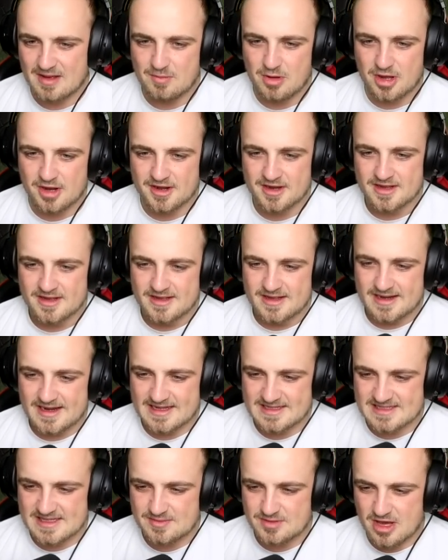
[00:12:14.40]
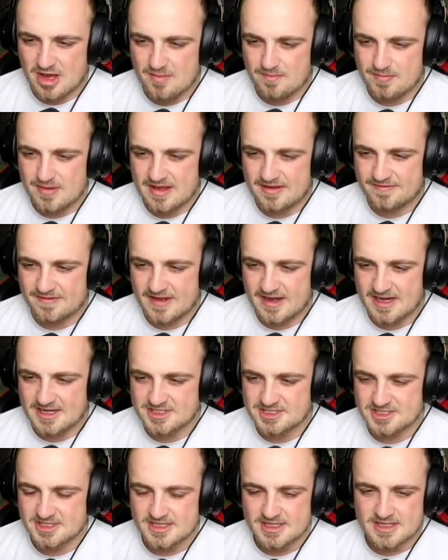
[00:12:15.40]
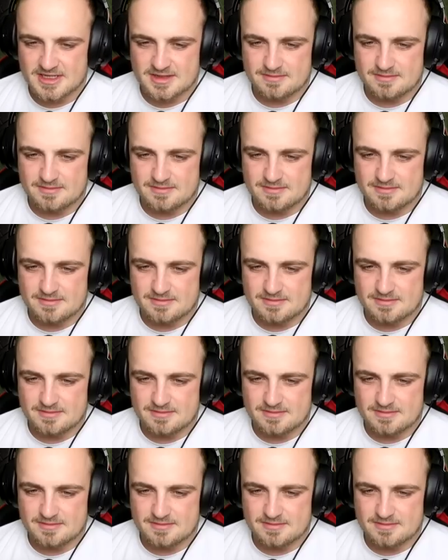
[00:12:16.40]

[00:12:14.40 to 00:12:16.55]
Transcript: come on. Let's keep going. Big finish.